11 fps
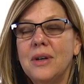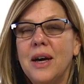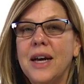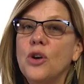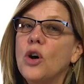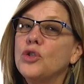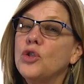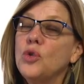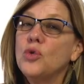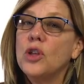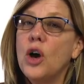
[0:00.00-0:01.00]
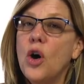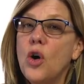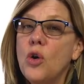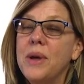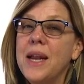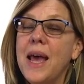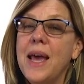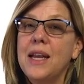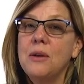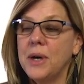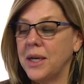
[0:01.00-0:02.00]
I can also use the home and
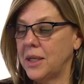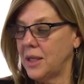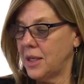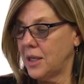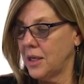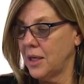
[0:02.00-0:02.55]
end buttons.